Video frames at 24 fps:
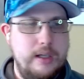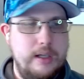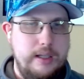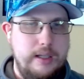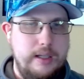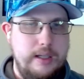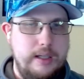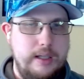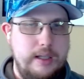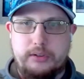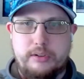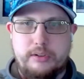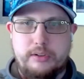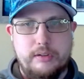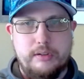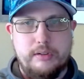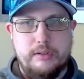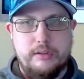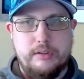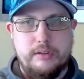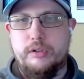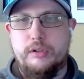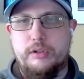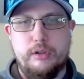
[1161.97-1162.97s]
it's
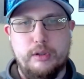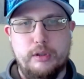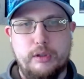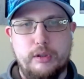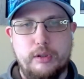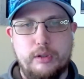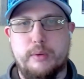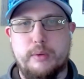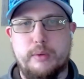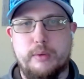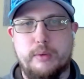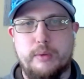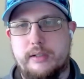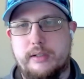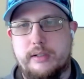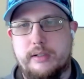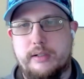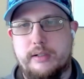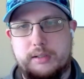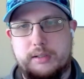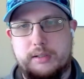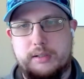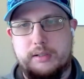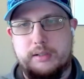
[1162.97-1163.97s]
super quick
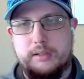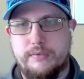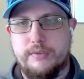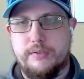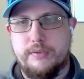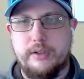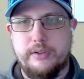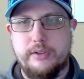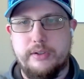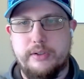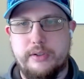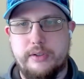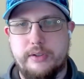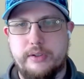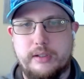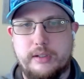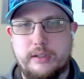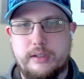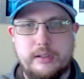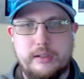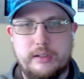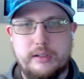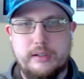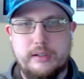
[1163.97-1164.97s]
for us to